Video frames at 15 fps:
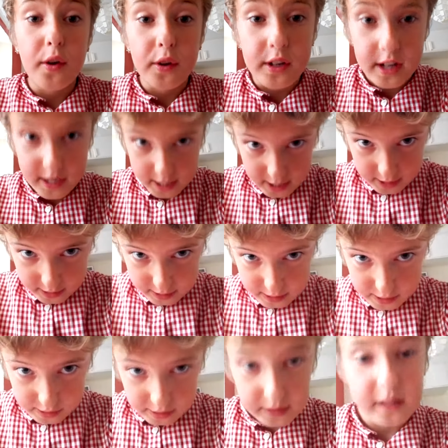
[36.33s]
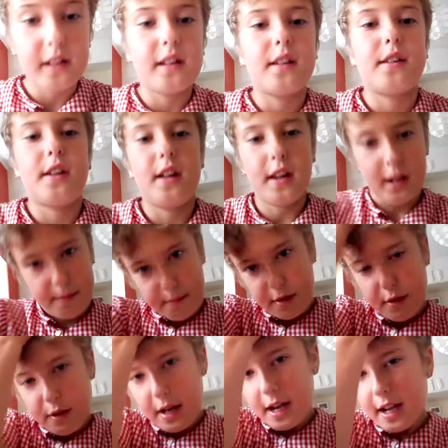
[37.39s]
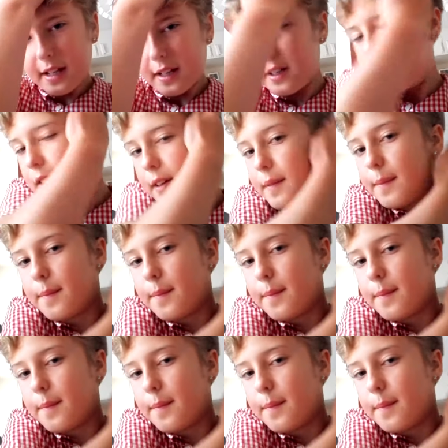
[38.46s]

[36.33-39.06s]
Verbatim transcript: Okay, do you do you like my new haircut?